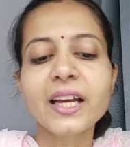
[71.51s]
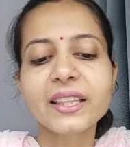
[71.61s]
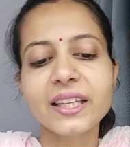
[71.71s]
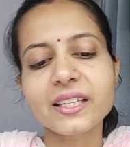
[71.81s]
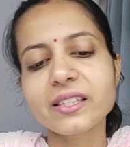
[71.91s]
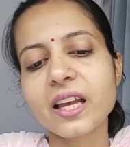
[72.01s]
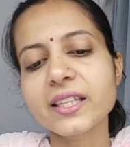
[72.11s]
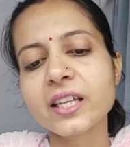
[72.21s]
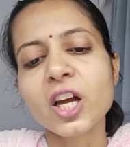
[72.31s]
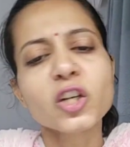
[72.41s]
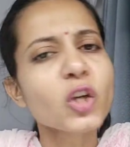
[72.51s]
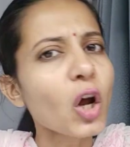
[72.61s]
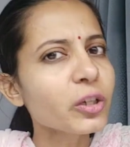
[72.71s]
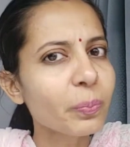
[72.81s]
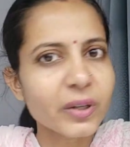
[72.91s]
Then he says,
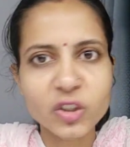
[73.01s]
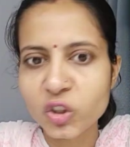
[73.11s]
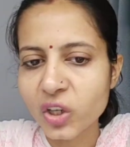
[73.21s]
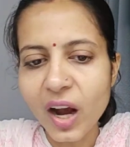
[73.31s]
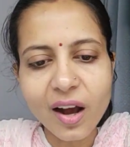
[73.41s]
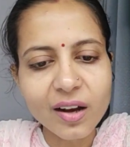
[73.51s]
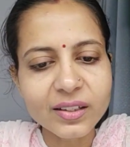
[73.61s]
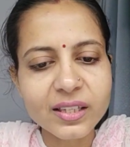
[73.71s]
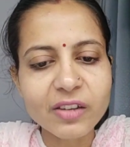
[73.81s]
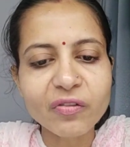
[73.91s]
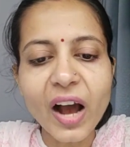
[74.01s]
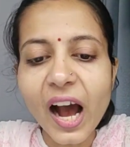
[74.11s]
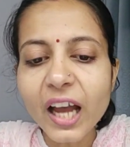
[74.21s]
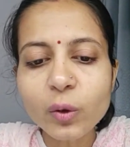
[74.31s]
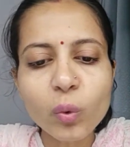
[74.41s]
not perchance, if
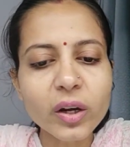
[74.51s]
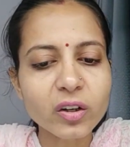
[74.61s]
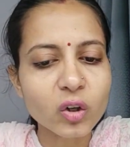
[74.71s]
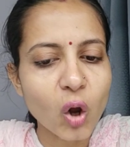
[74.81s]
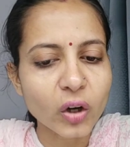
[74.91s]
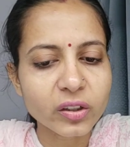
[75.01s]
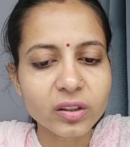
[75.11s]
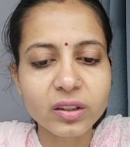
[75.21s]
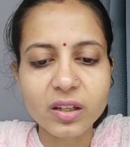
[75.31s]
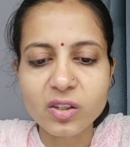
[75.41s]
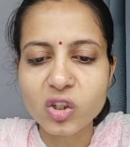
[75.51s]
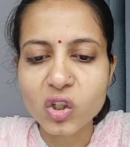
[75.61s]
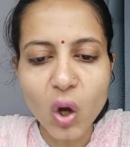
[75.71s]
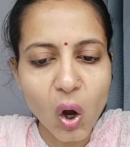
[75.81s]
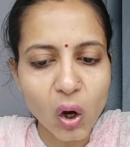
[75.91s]
I were not thus
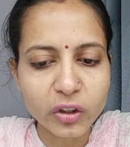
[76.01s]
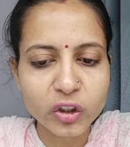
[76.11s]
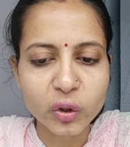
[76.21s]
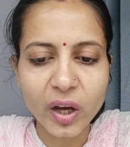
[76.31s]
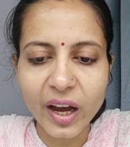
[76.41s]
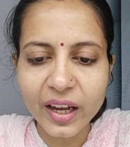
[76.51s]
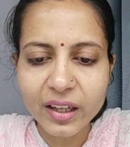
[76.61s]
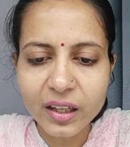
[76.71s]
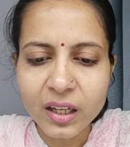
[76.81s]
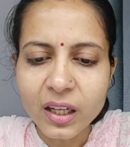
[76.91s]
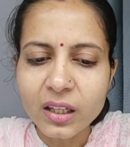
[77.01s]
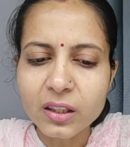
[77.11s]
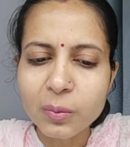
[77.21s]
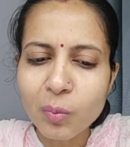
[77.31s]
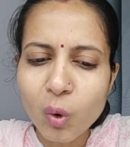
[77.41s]
taught, should I
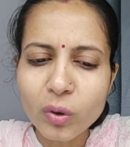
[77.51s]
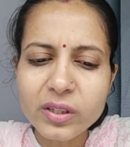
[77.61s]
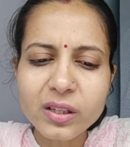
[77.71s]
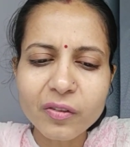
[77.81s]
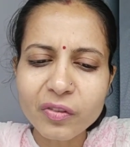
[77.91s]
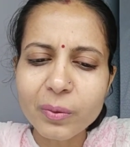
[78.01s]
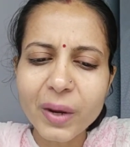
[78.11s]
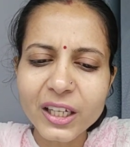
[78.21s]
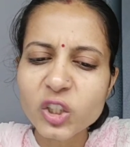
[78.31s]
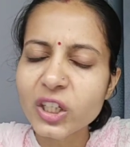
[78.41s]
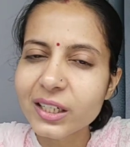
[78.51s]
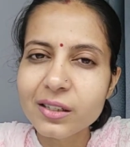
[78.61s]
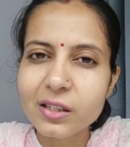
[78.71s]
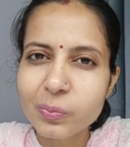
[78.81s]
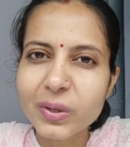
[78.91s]
the more suffer my genial
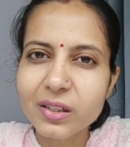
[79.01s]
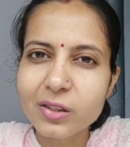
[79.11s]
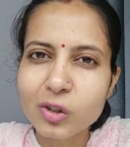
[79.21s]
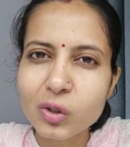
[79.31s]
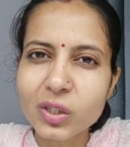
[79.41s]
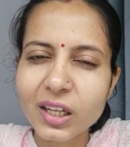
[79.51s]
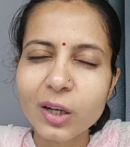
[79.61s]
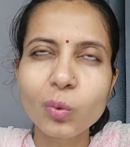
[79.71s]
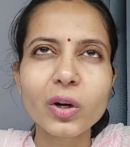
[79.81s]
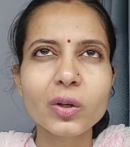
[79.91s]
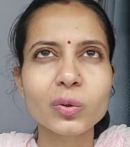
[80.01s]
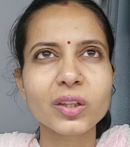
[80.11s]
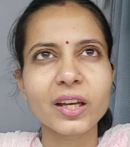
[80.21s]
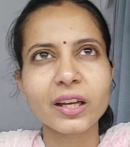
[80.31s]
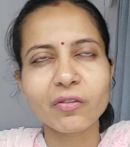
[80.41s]
spirits to decay? What do you
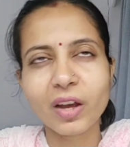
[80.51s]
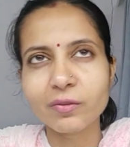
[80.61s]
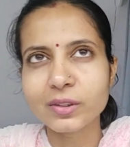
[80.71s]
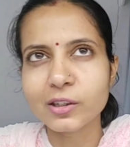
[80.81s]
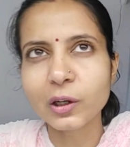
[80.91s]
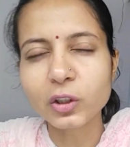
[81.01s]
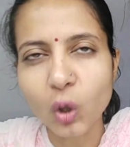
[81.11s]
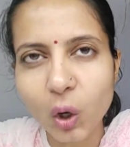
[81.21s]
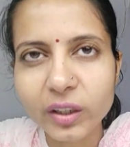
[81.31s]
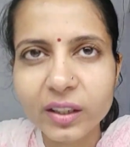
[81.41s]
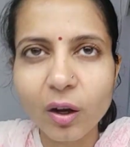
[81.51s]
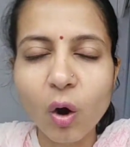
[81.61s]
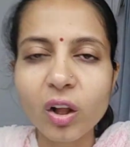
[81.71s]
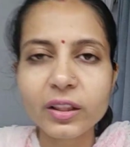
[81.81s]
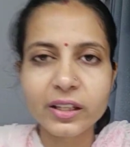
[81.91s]
think? If I was not taught
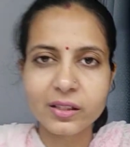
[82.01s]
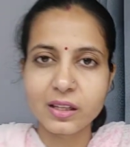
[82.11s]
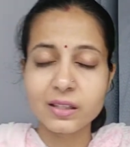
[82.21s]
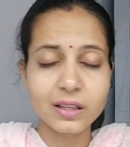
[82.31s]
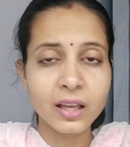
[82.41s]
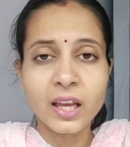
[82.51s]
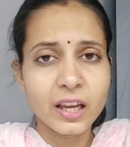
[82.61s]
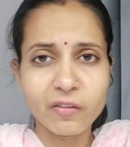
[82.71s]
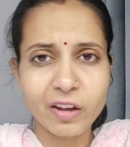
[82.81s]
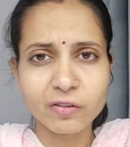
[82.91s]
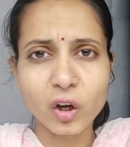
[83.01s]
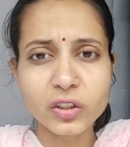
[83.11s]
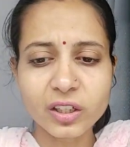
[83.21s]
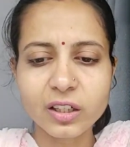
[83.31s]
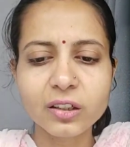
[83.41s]
all these things, if I have
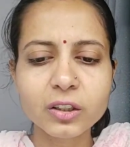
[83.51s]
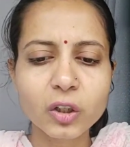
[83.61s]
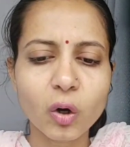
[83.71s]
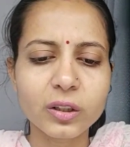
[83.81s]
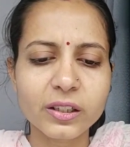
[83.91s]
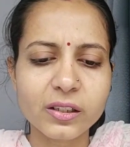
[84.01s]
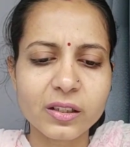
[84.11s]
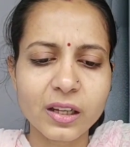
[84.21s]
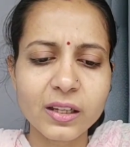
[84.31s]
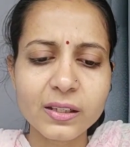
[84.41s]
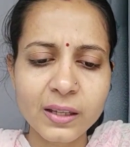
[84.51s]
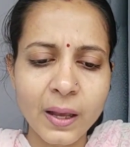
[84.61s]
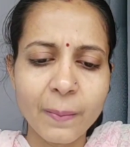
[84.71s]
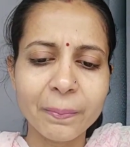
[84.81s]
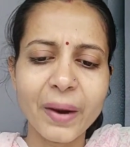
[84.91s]
not learnt all these things,
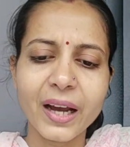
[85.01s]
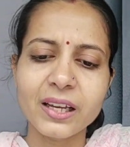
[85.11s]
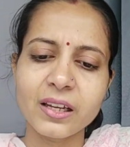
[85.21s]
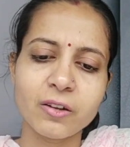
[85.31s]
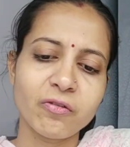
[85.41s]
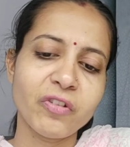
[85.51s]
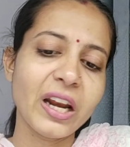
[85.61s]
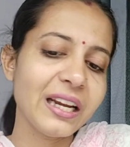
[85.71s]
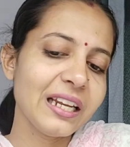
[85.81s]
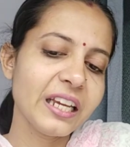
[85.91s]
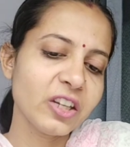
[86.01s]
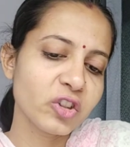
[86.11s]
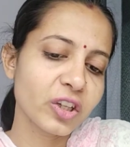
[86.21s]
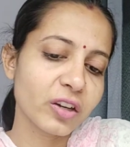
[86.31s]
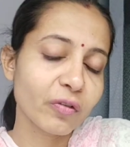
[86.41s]
my friendly and
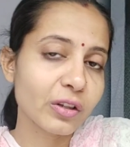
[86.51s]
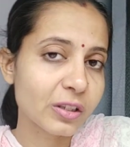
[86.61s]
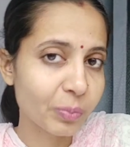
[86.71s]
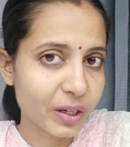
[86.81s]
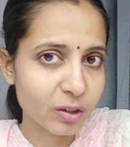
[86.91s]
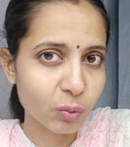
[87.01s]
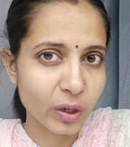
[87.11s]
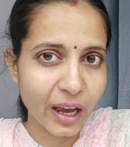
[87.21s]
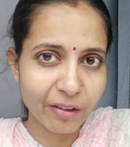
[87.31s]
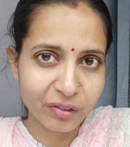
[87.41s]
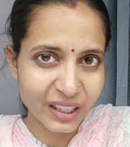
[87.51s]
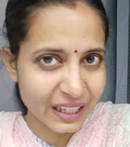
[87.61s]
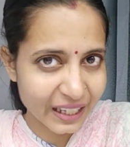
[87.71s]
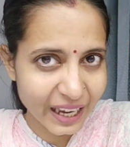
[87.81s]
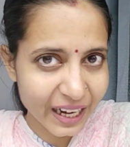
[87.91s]
cheerful spirit would have
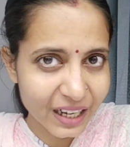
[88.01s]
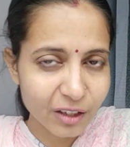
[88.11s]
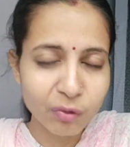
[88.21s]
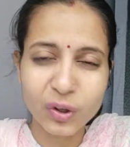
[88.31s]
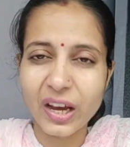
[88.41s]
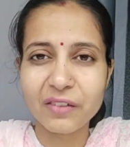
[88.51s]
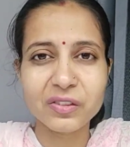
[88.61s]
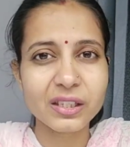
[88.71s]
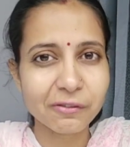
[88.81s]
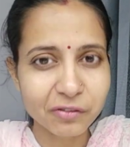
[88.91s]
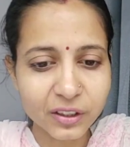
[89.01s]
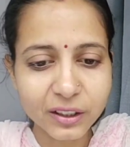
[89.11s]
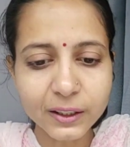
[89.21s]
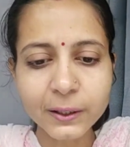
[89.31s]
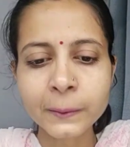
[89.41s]
decayed, would have suffered.